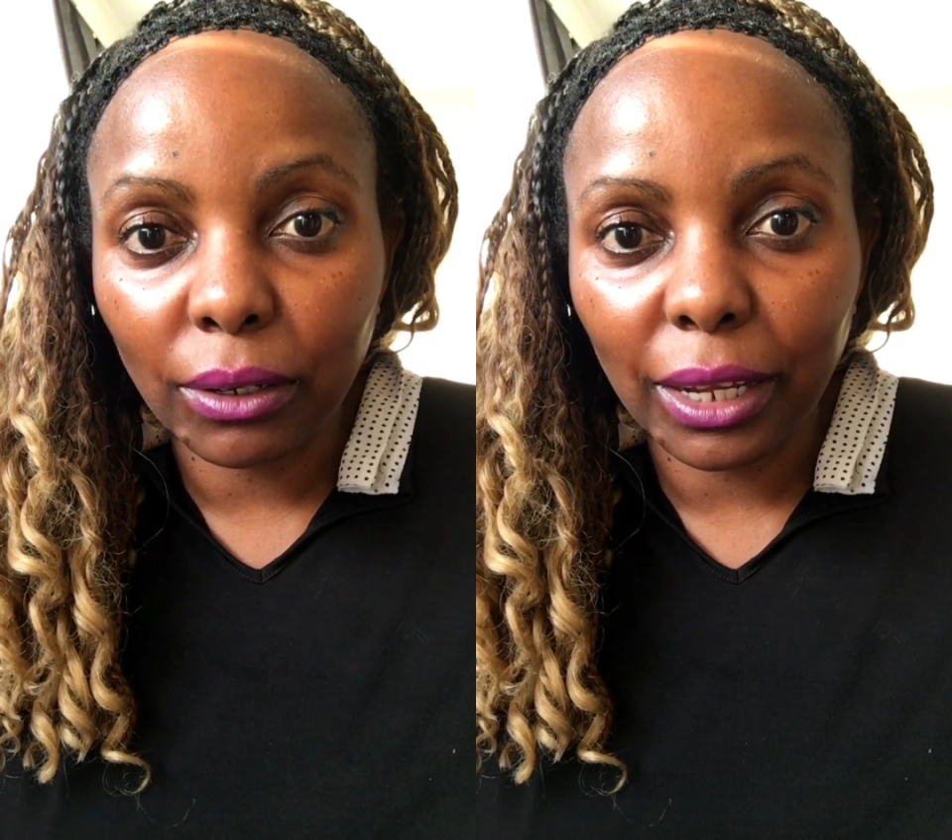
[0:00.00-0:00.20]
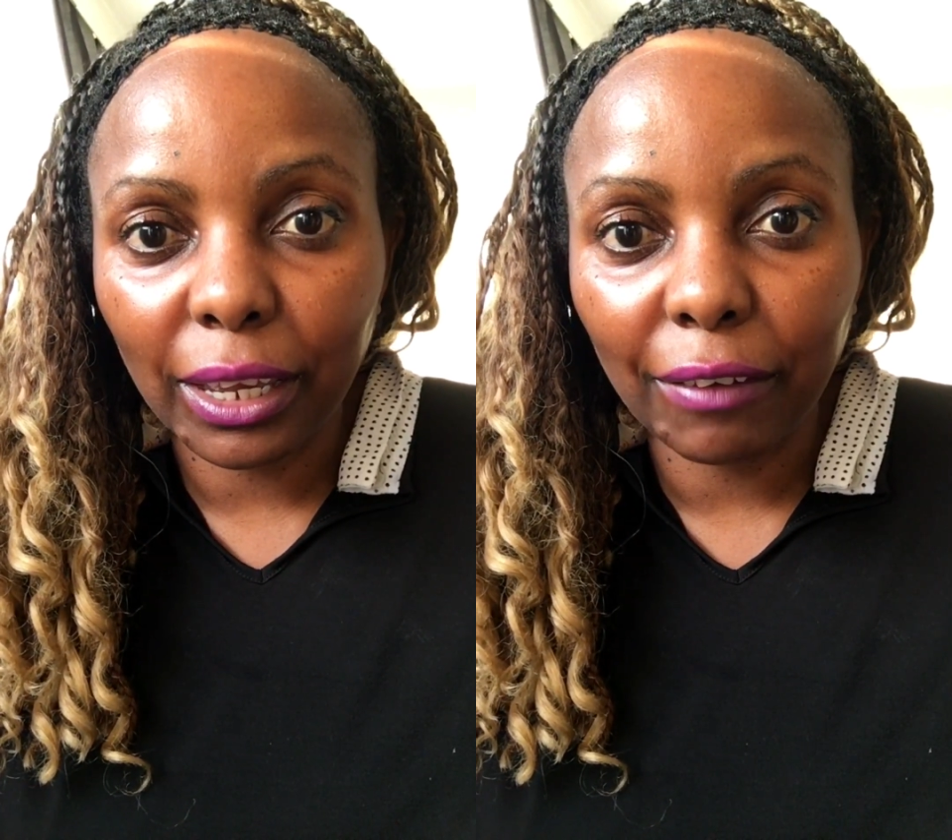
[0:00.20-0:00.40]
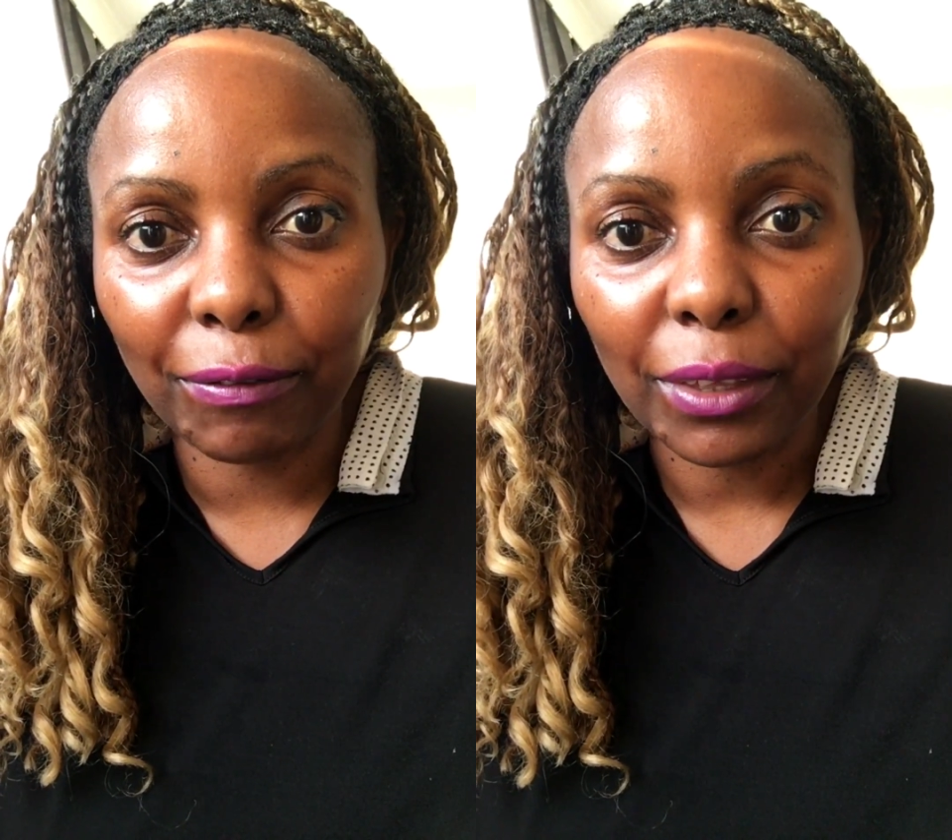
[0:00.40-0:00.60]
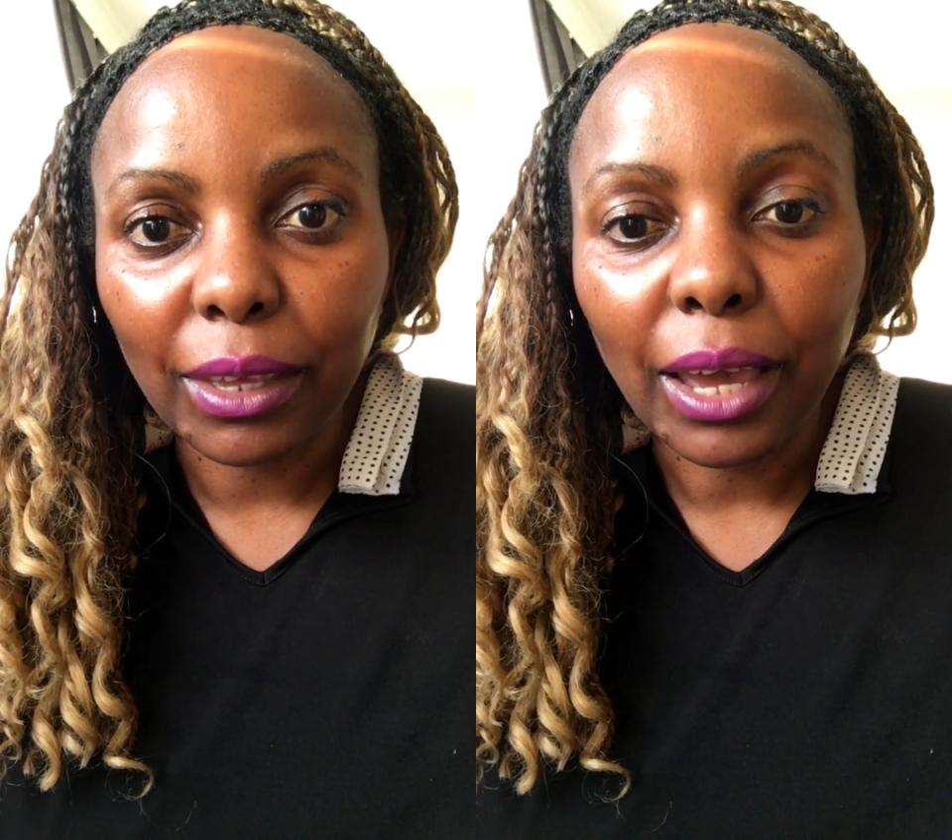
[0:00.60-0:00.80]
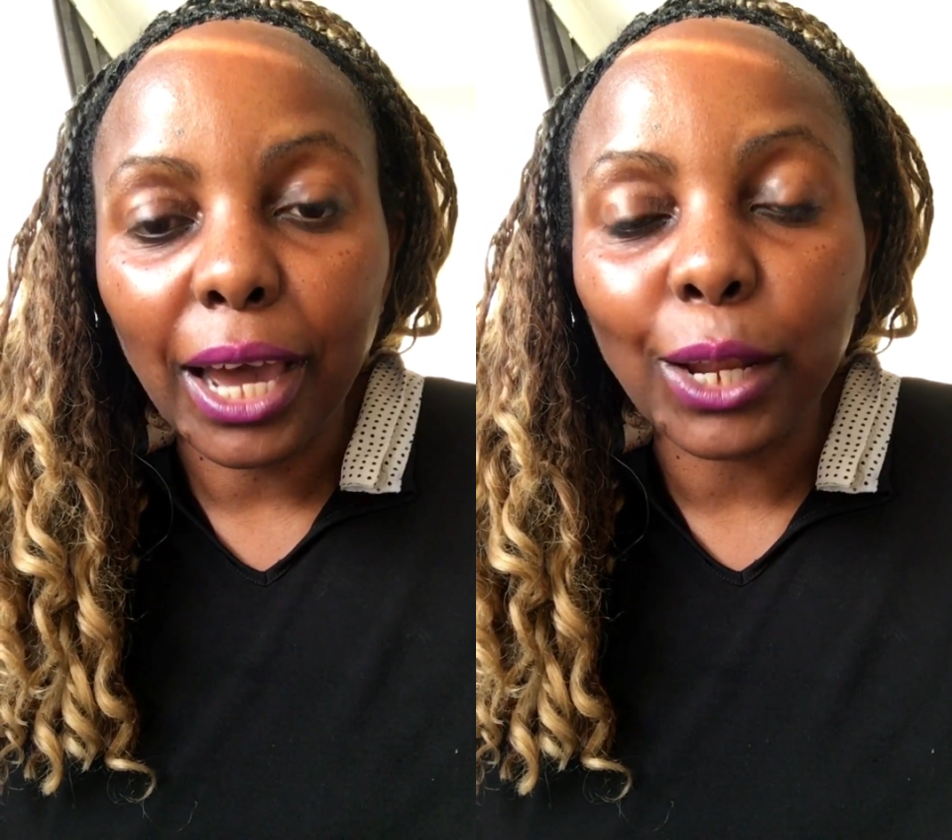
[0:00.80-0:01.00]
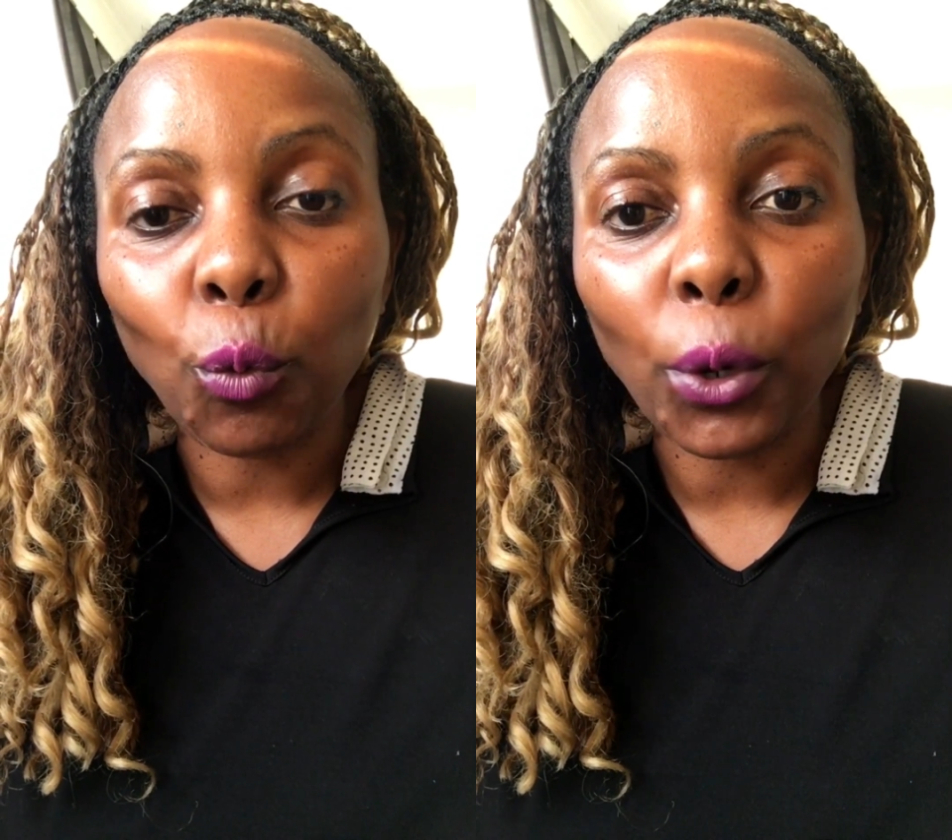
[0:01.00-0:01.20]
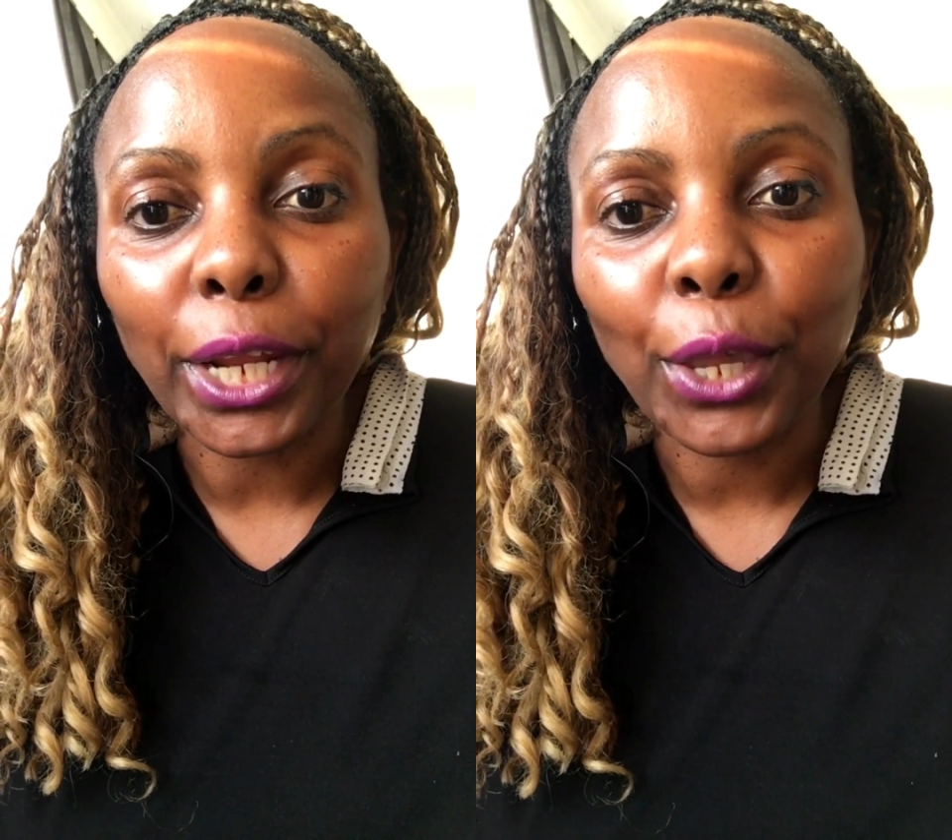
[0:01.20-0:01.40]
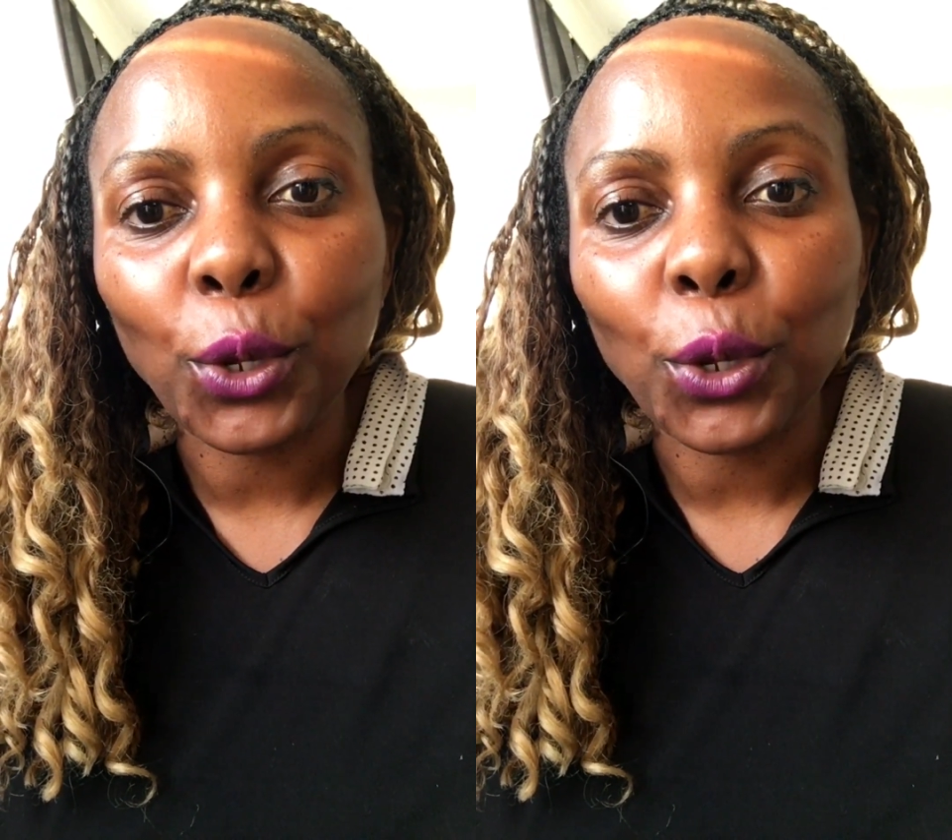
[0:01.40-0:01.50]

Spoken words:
life. And what are you